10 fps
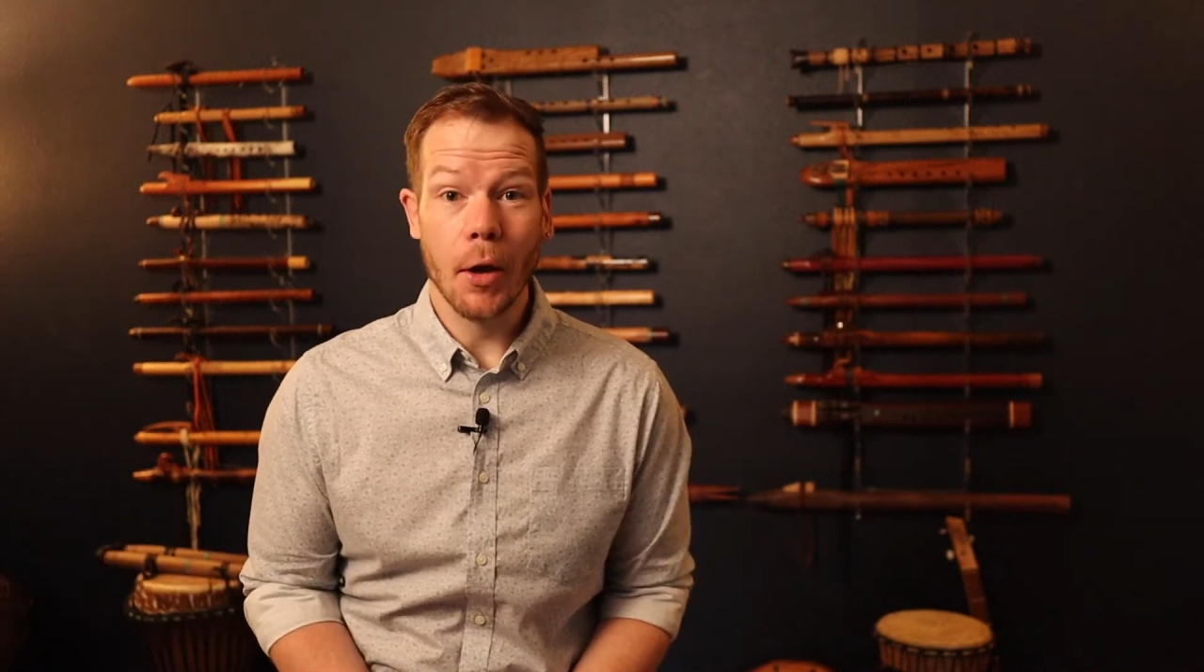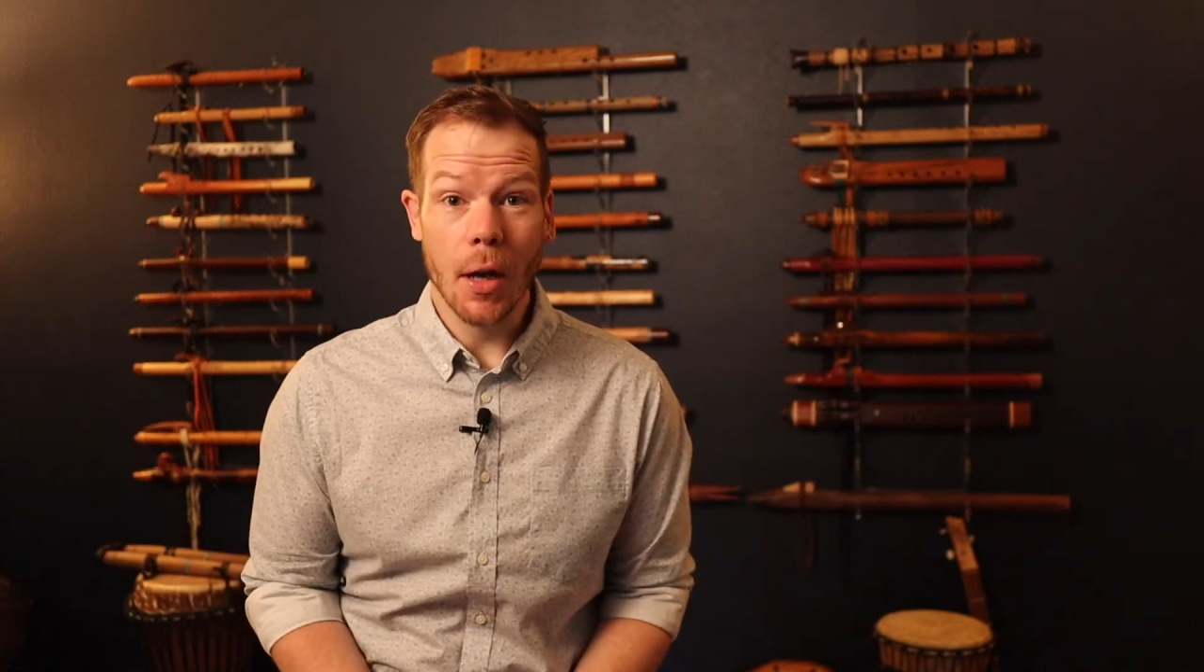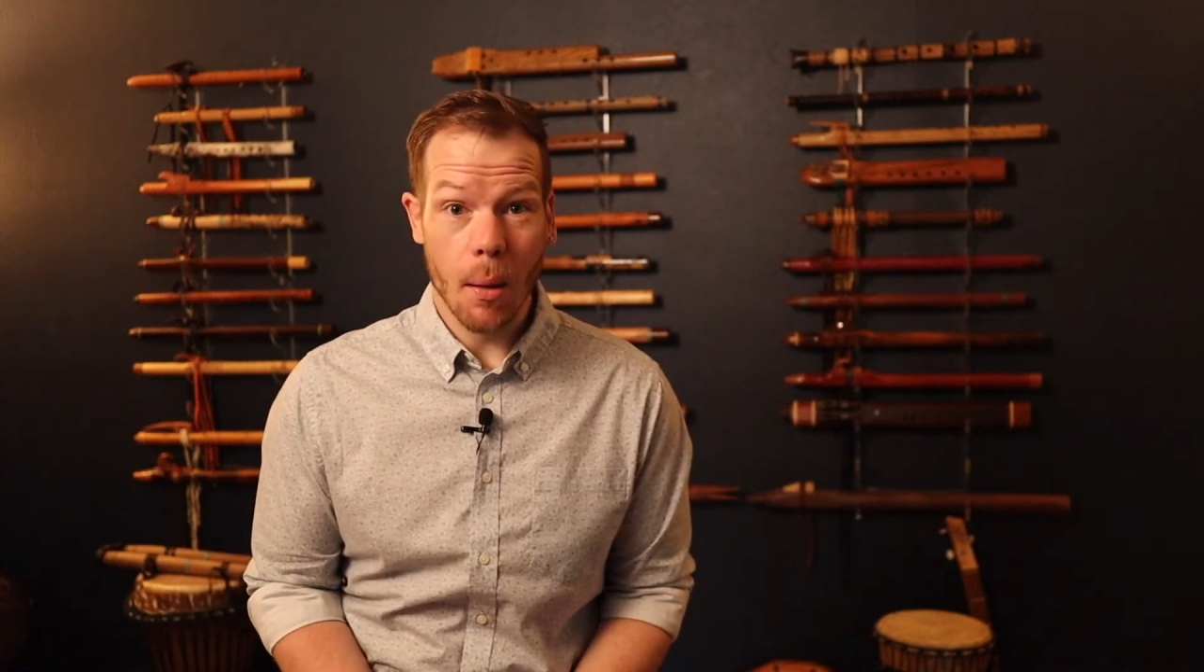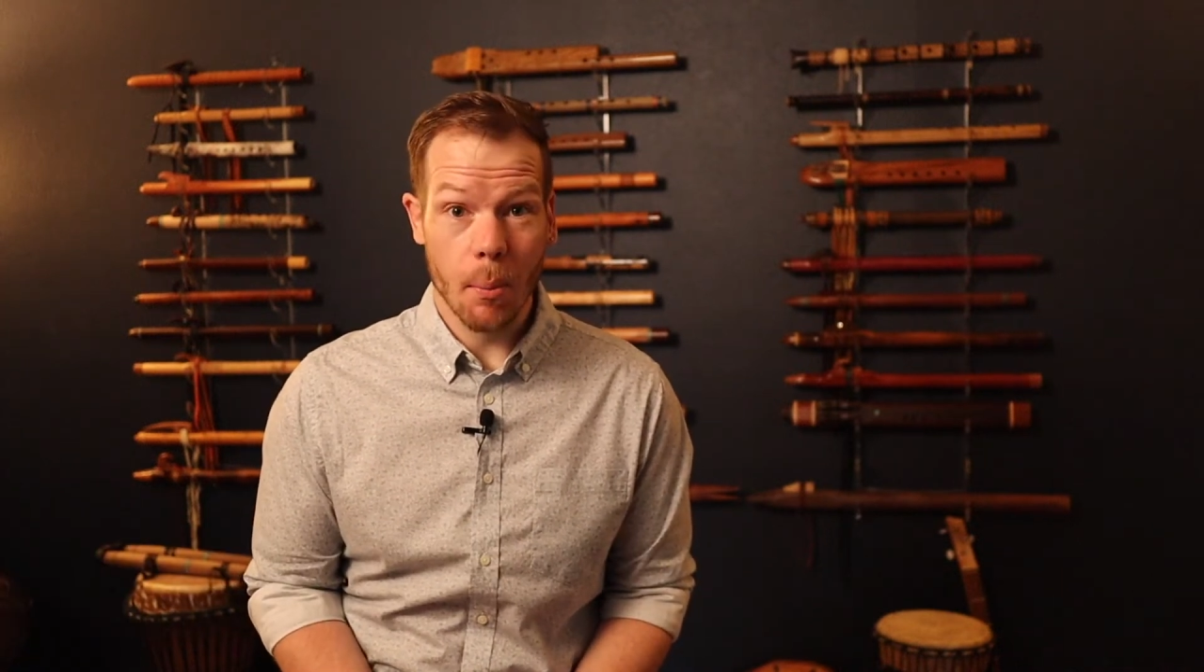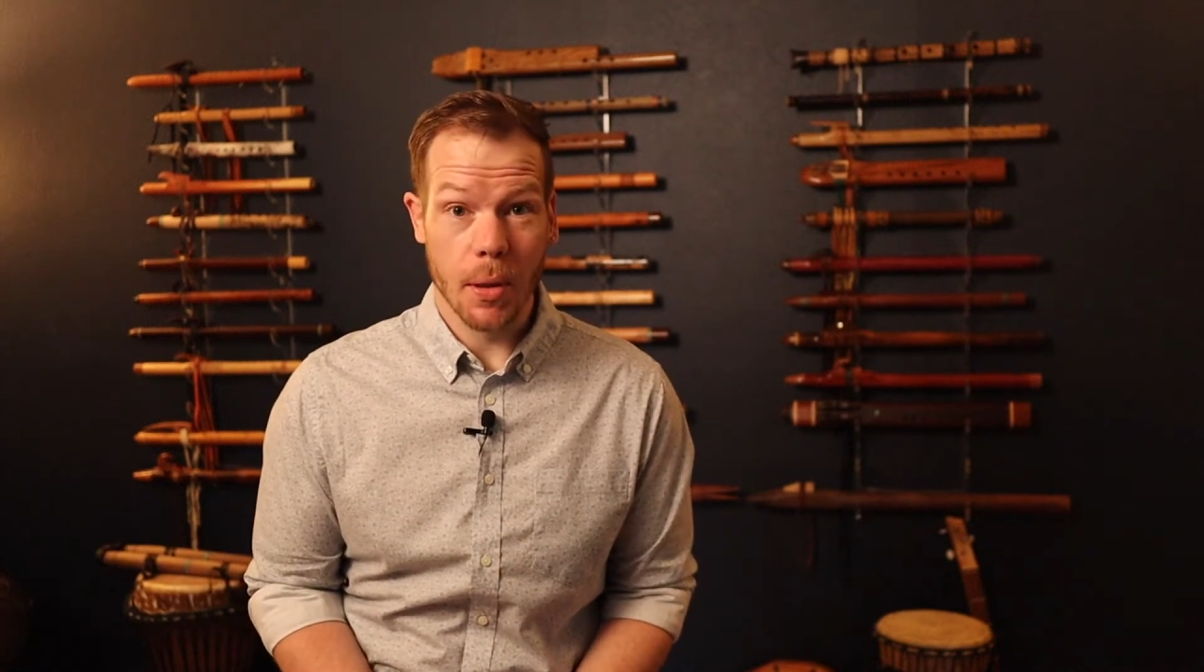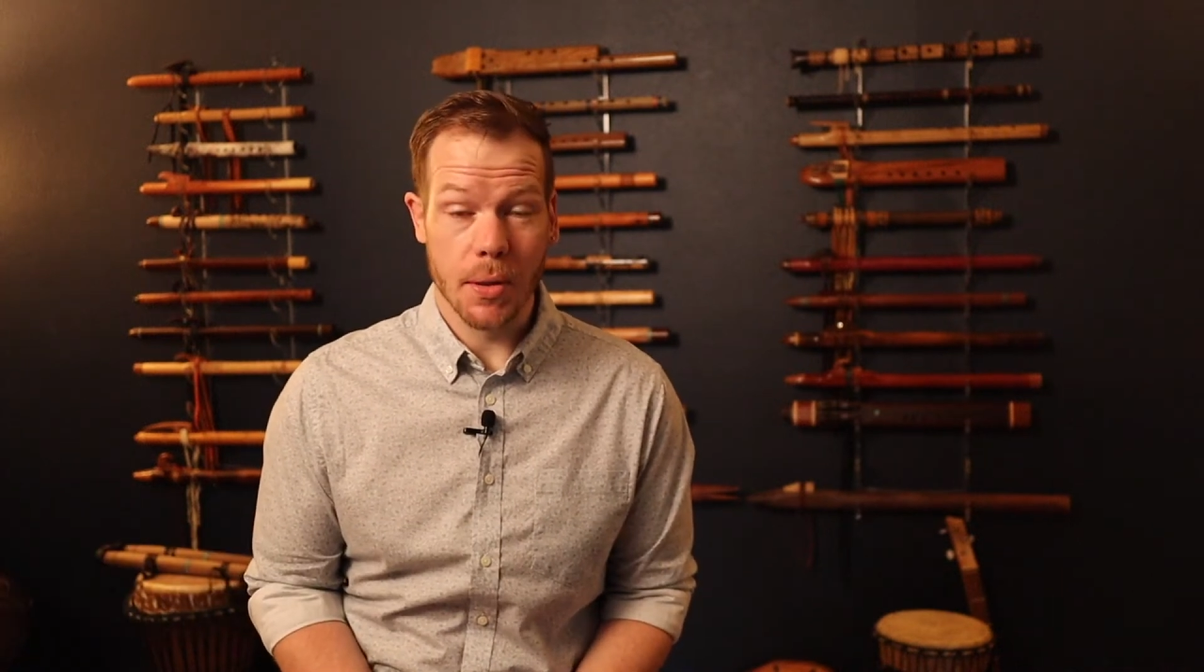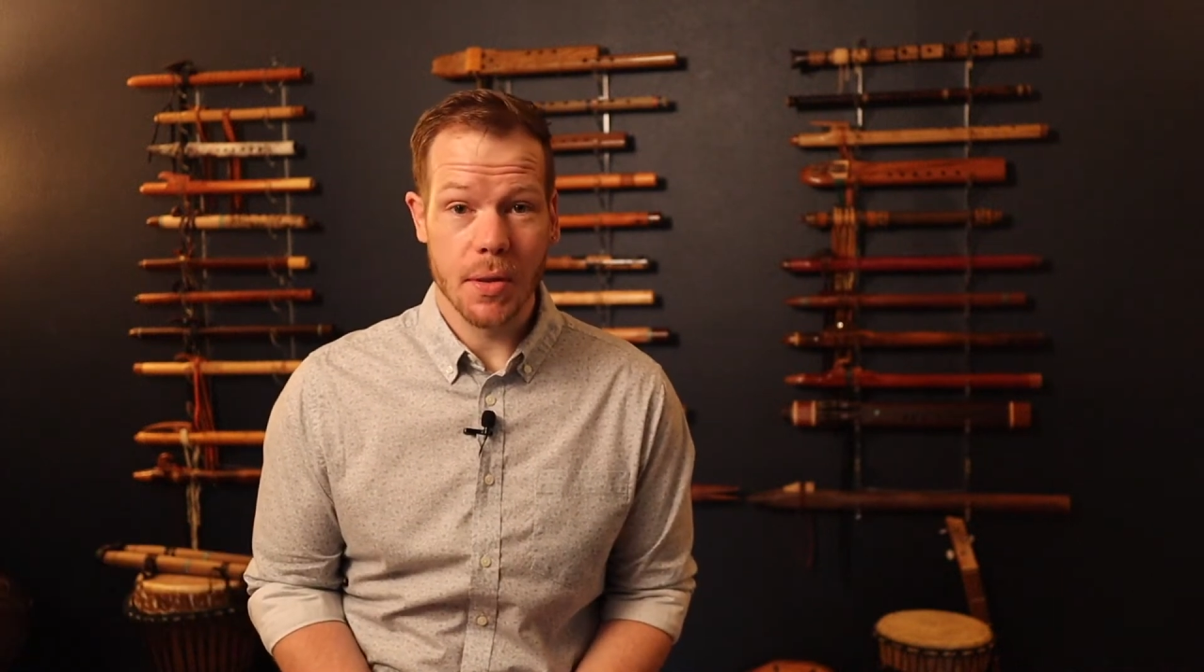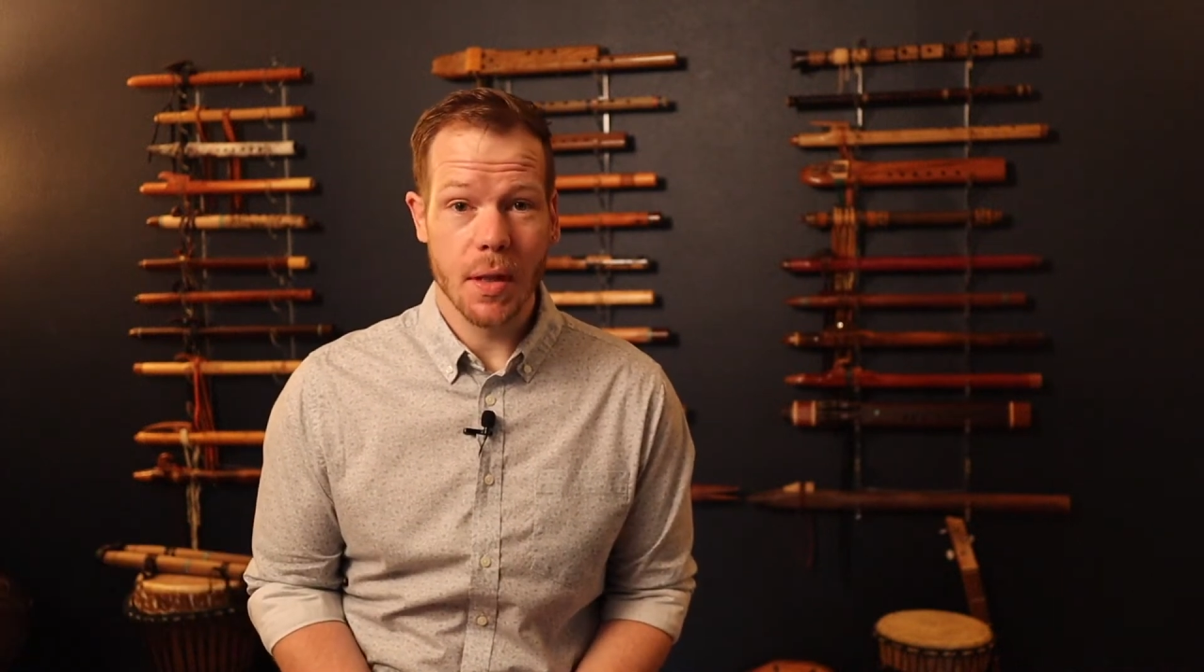numbers,